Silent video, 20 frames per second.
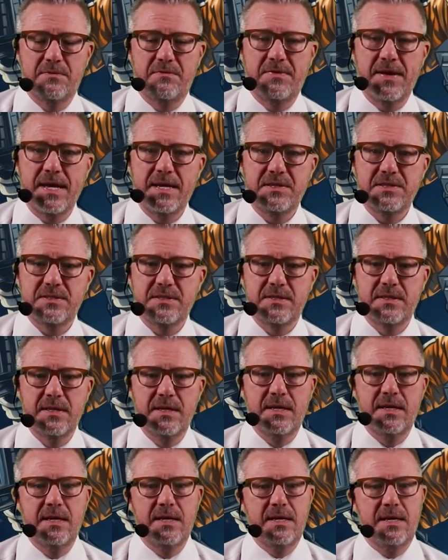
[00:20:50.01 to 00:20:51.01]
faced,
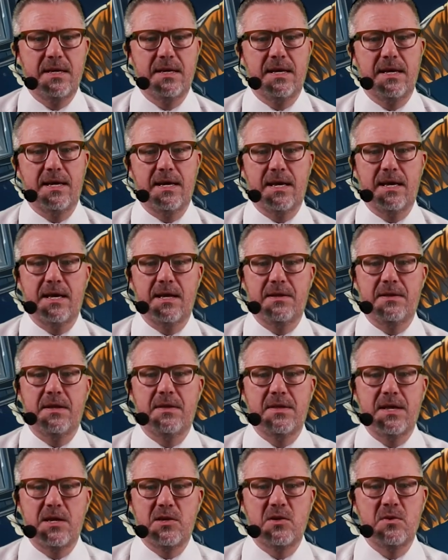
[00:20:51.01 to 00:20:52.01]

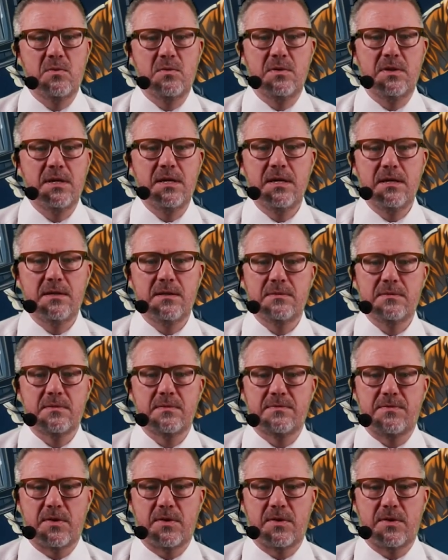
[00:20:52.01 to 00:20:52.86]
and that you need